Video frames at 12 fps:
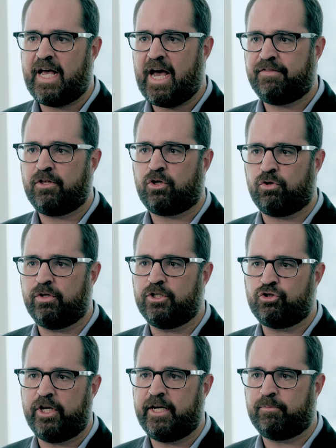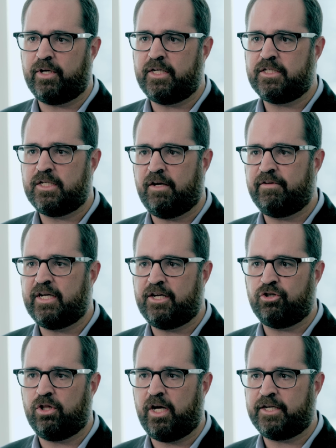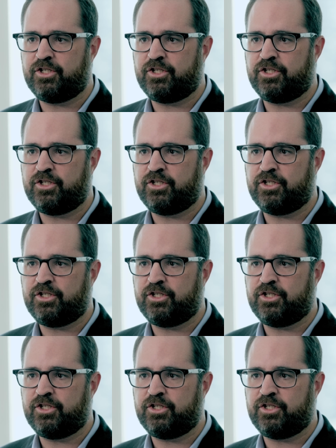at the current trading price of an underlying